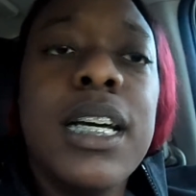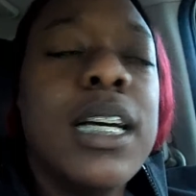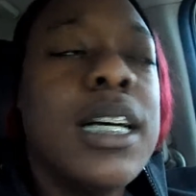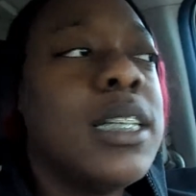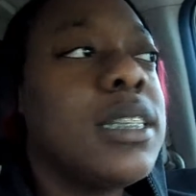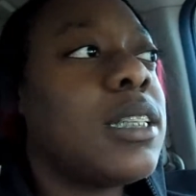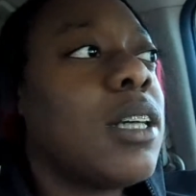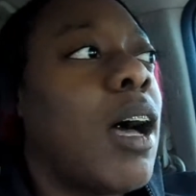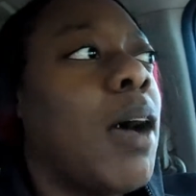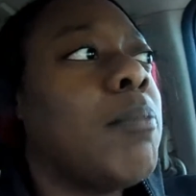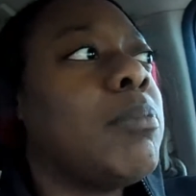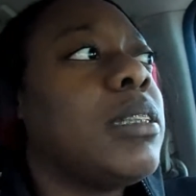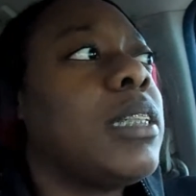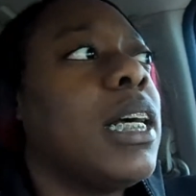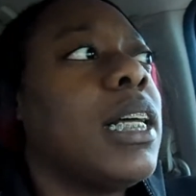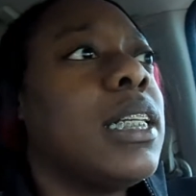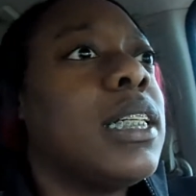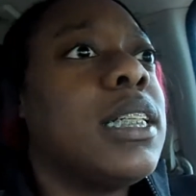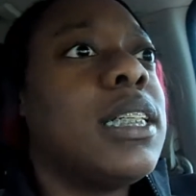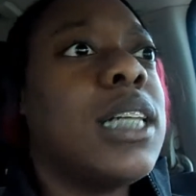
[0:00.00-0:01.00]
So I'm
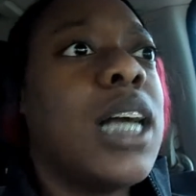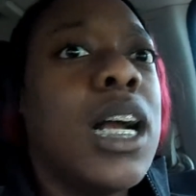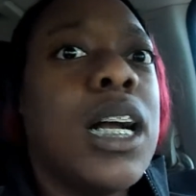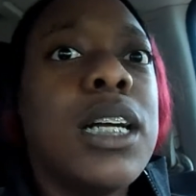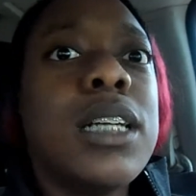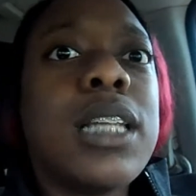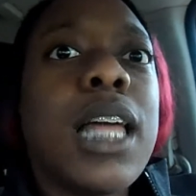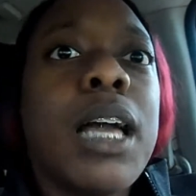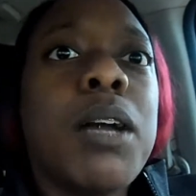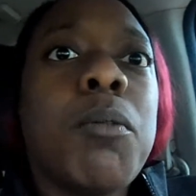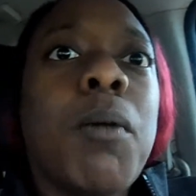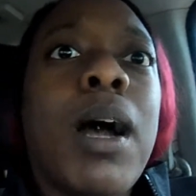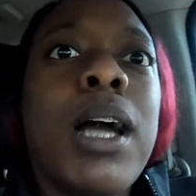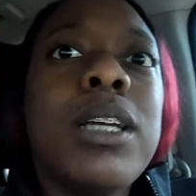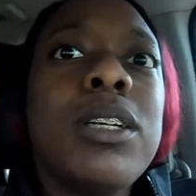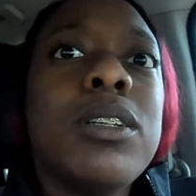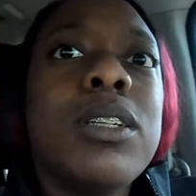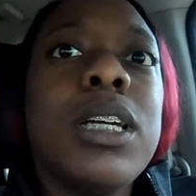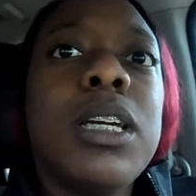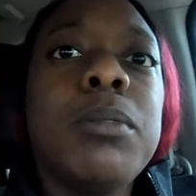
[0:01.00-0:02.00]
telling her, like, why do
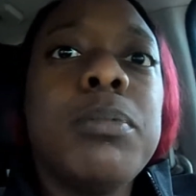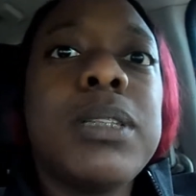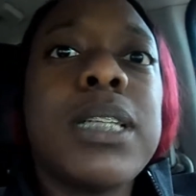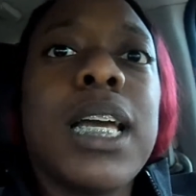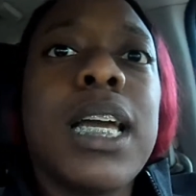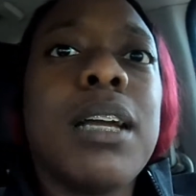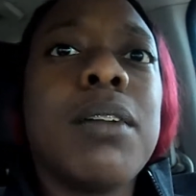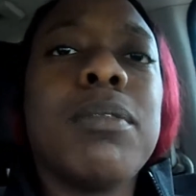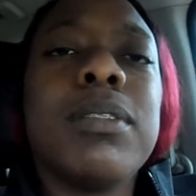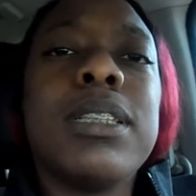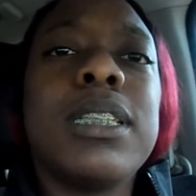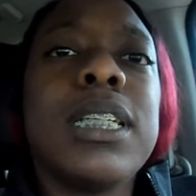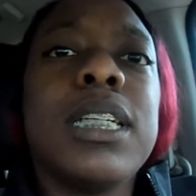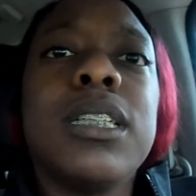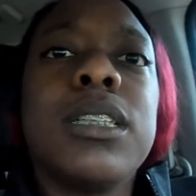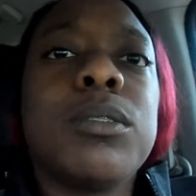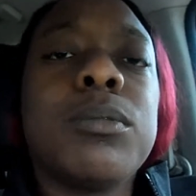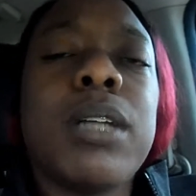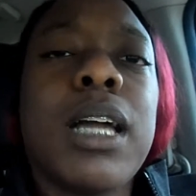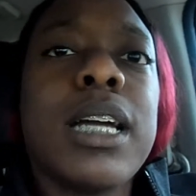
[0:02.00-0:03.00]
you keep saying
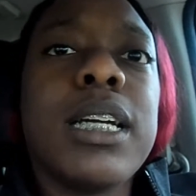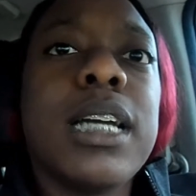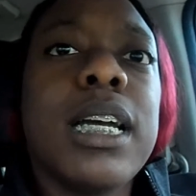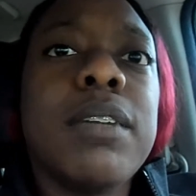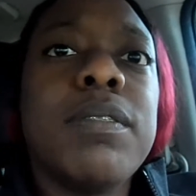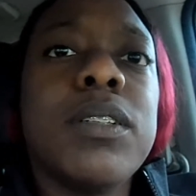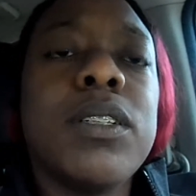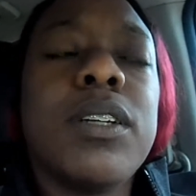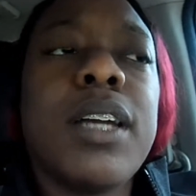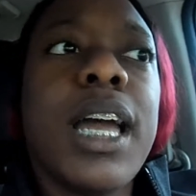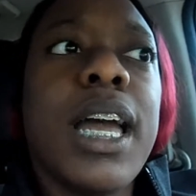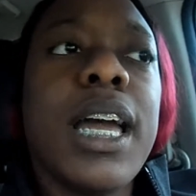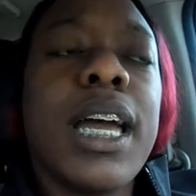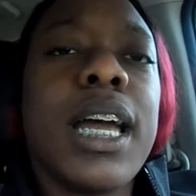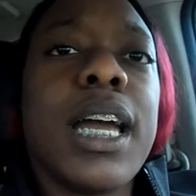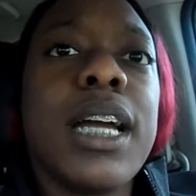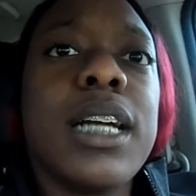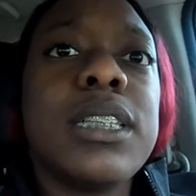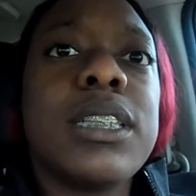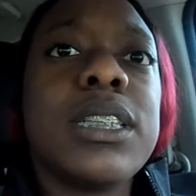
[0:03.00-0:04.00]
receipts when I gave you
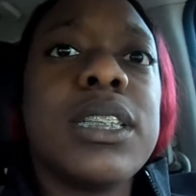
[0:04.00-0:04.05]
cash?